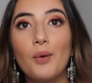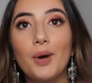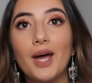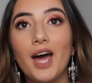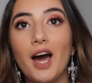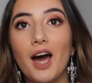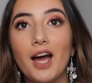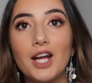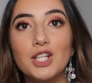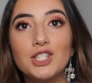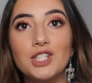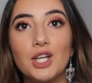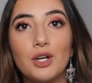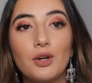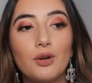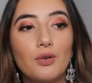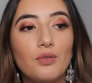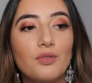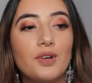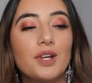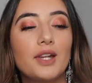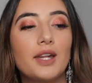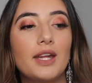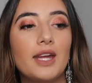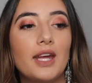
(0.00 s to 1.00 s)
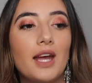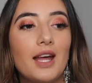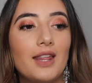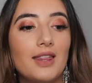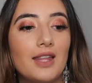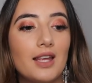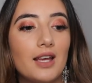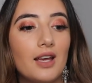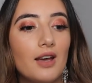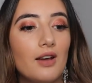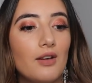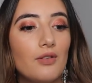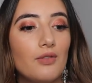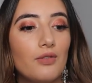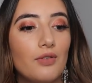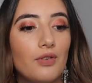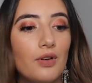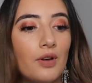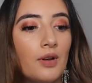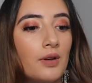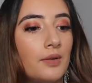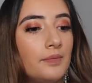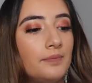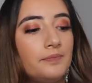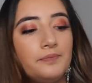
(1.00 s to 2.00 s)
wear eyeshadow really. I think I've
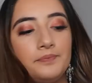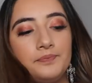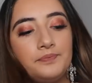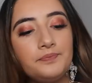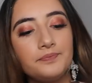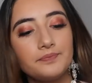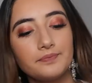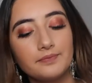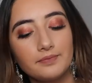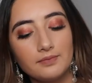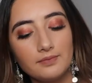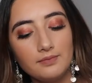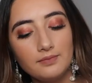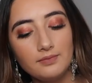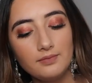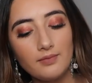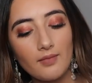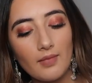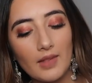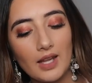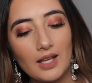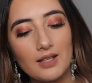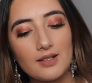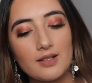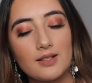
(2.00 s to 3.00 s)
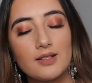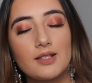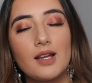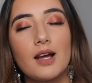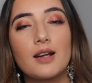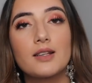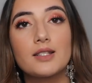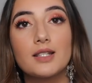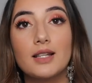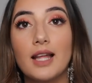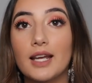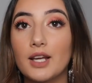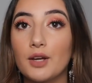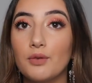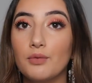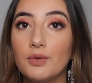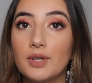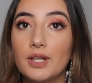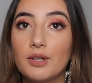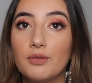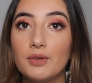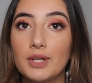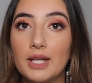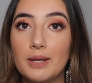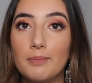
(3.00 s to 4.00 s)
stuck to like a
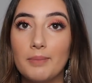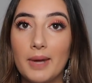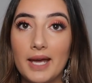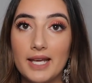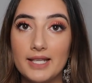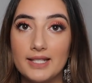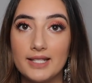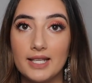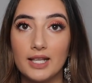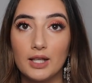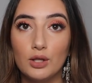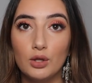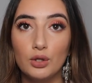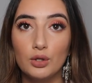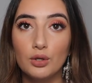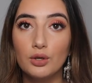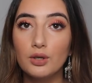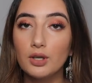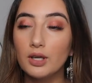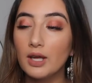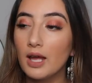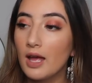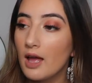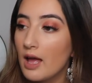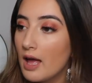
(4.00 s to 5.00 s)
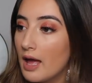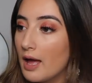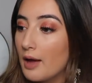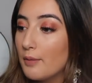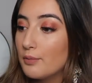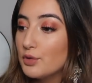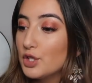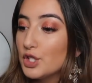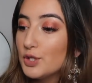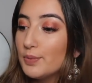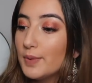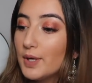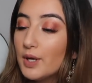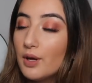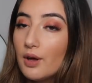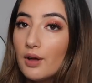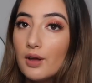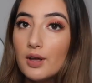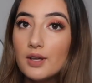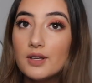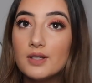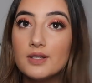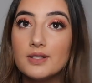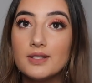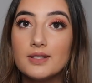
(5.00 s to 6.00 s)
really, really basic look just
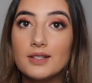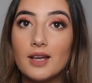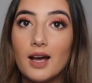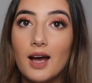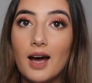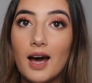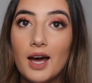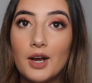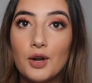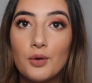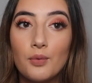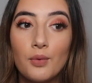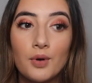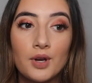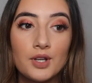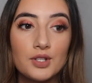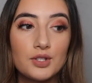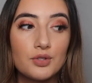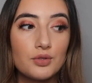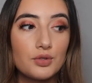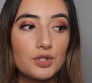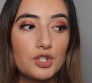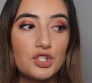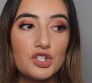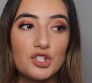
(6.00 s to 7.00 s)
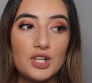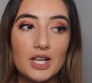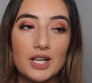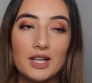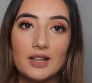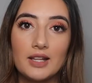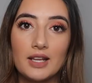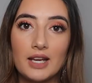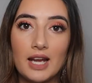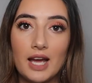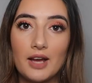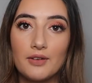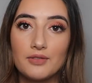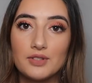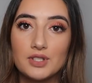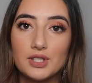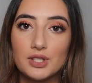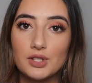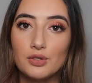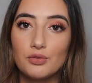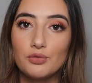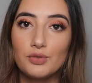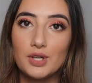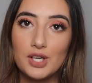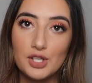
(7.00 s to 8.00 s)
because I don't want it to look shit and then have
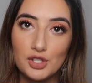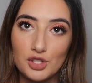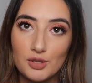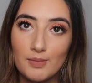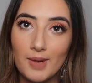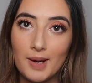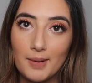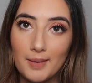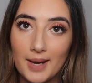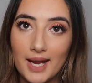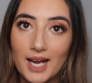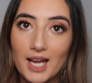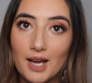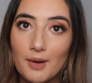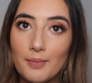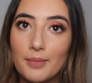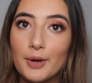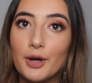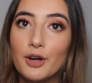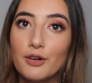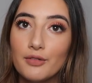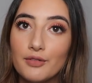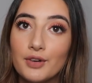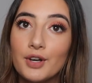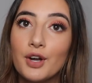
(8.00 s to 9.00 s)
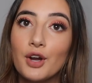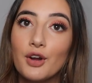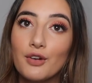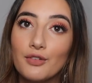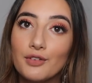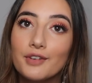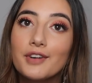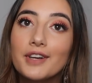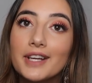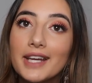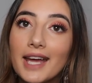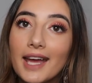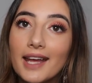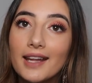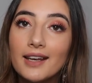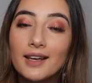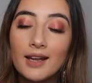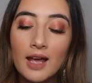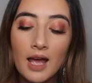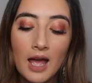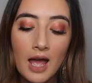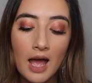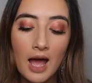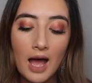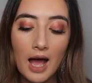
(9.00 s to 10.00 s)
to redo my makeup over and over
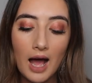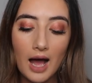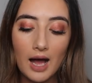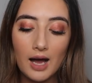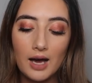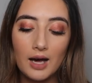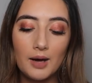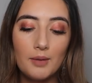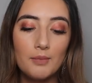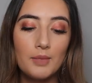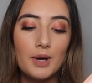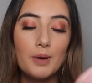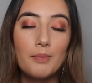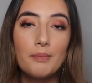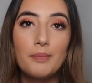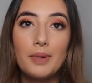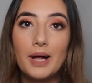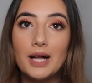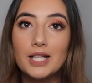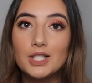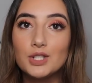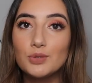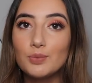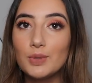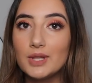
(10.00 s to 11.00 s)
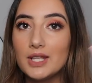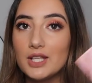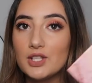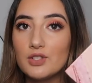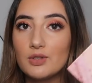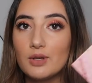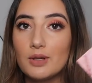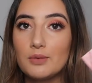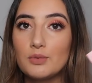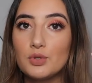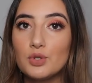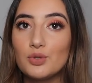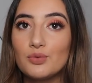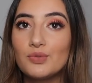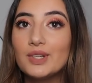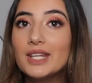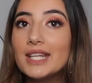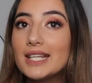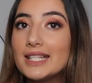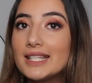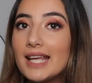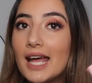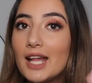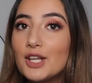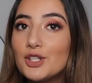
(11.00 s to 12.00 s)
again. But with this one, I'm just
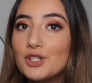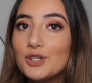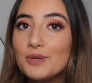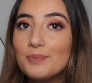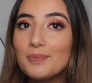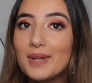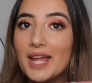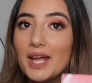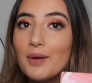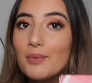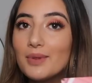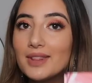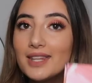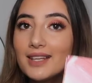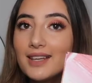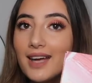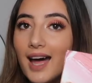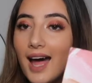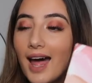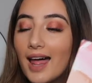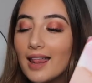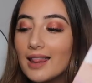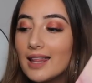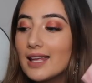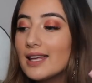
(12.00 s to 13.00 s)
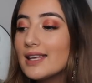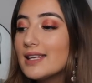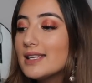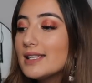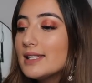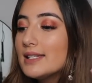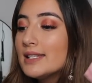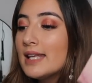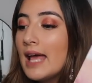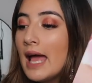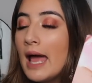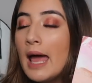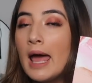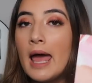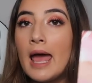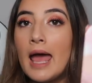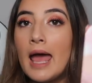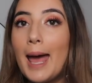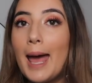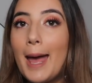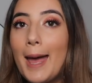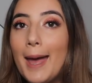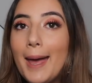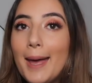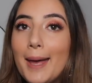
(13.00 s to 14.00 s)
really excited to play with the colors.
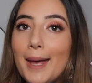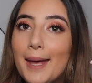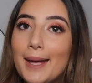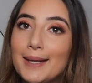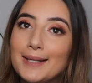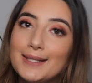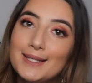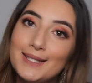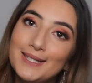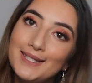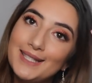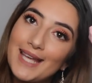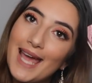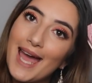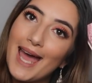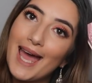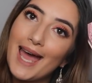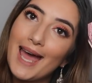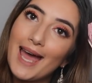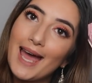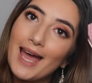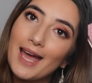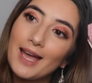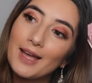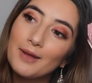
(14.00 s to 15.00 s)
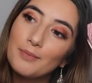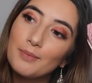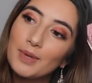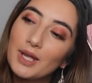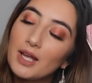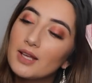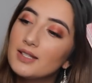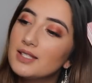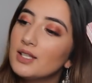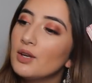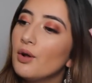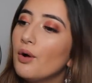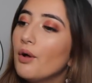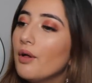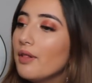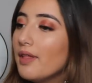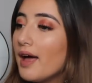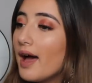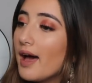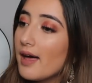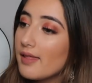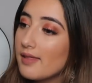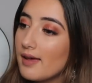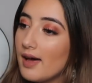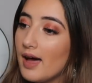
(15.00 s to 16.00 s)
And yeah, because in all
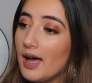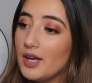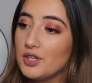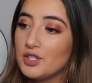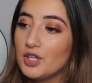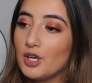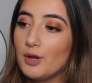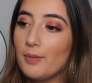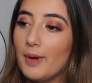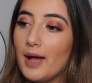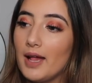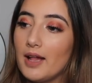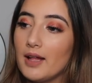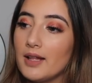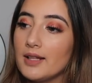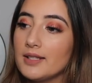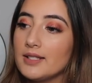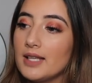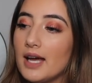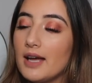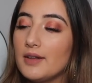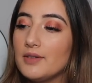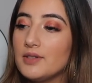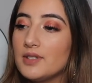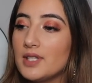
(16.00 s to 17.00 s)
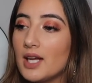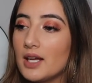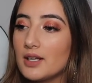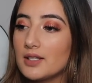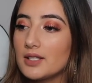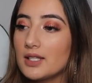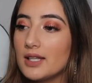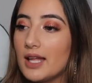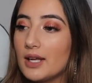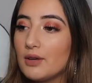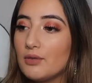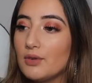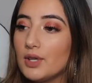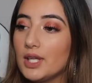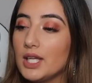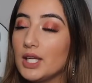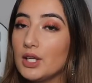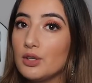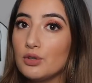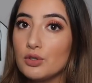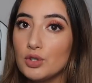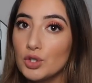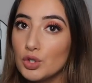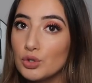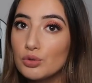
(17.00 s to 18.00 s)
the other eyeshadow palettes, I stuck to like really
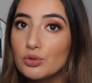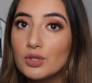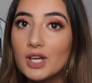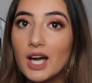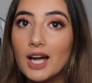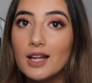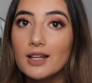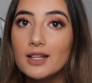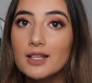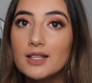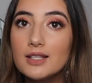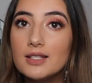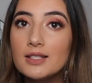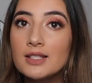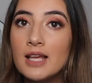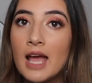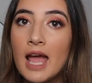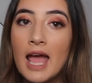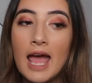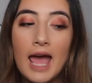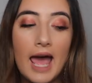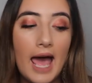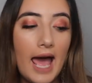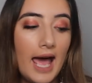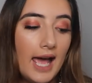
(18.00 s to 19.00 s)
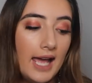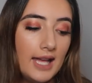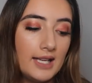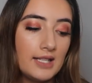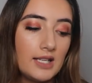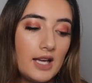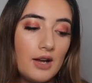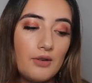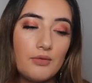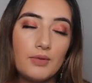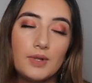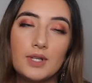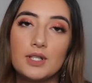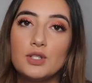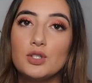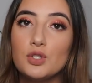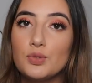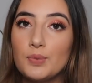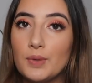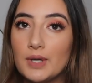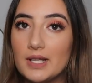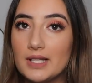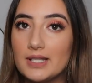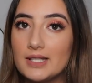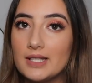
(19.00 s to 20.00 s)
neutral colors, and I really
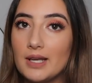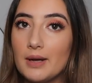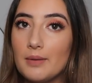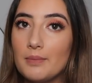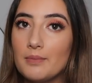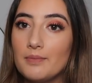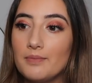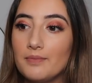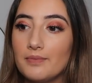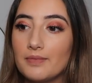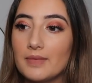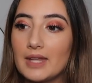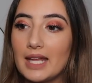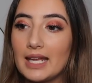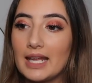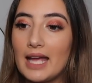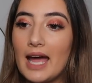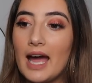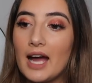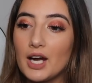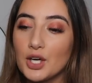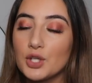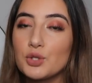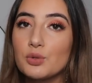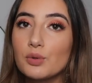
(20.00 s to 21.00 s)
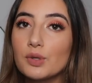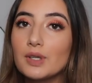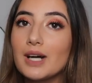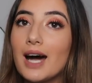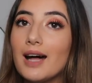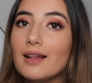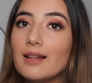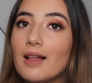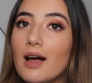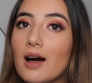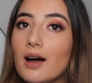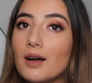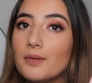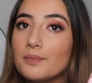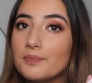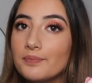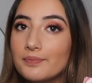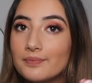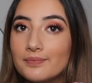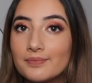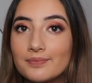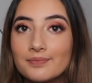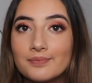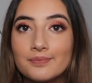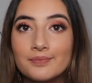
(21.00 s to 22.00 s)
just wanted some like actual color
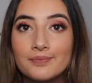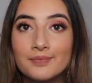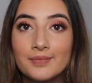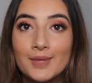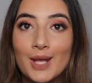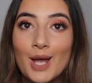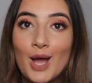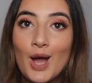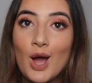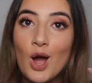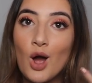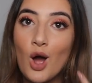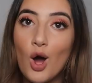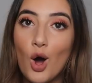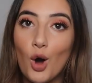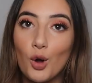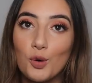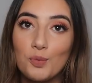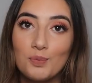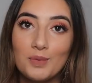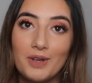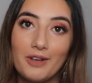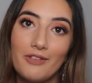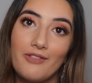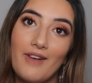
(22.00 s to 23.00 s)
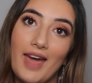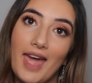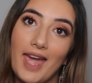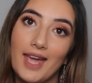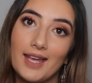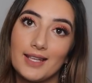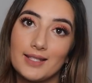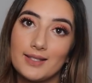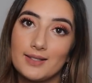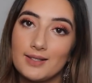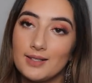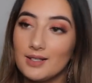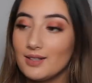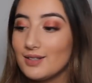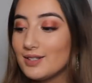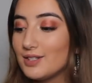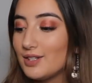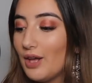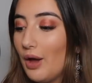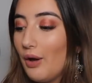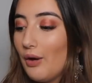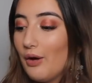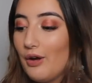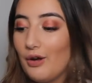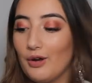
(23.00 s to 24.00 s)
on my face.
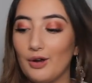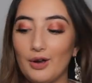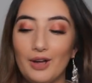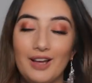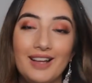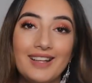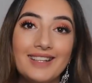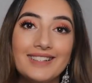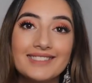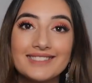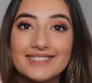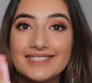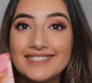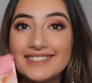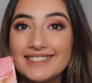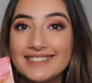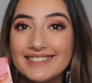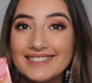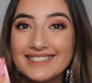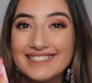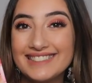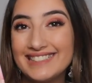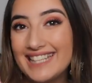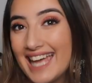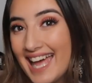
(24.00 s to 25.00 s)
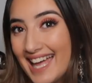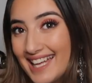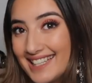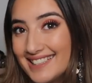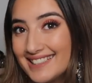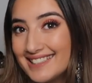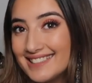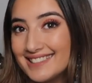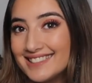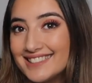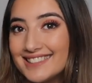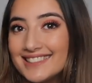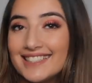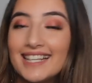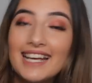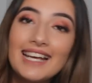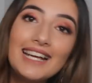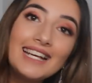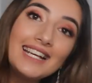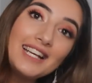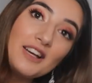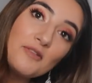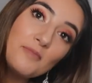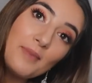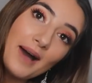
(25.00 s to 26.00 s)
So yes,
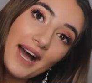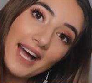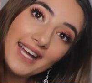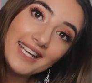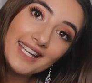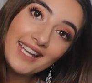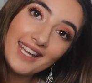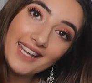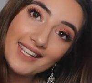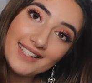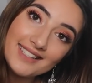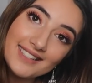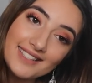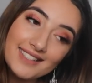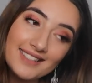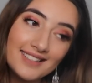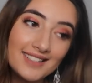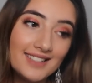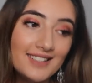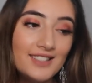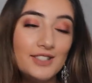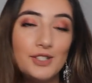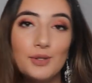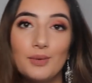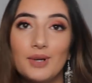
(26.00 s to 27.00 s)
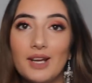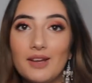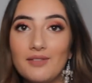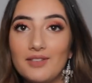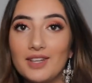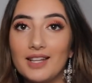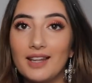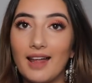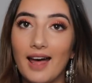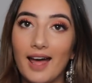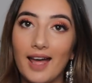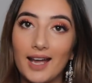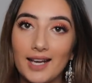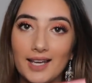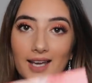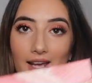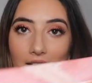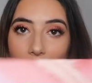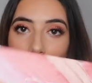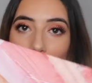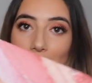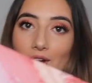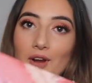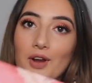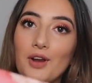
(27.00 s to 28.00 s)
buy it, do whatever you like.
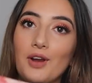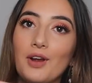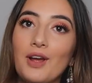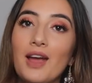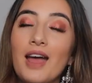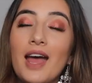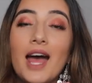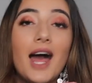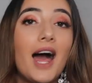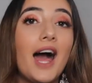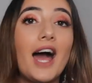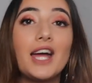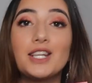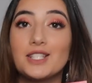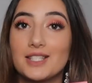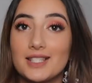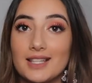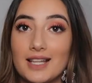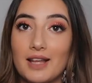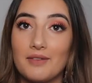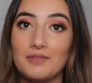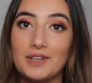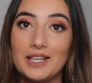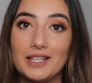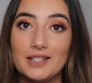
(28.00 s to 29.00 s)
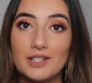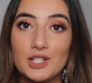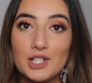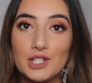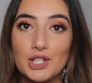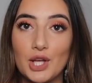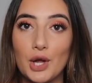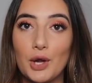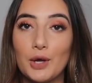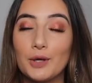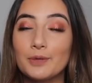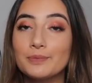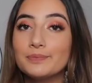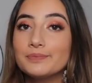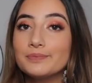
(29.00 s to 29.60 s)
I don't know, I just love it. So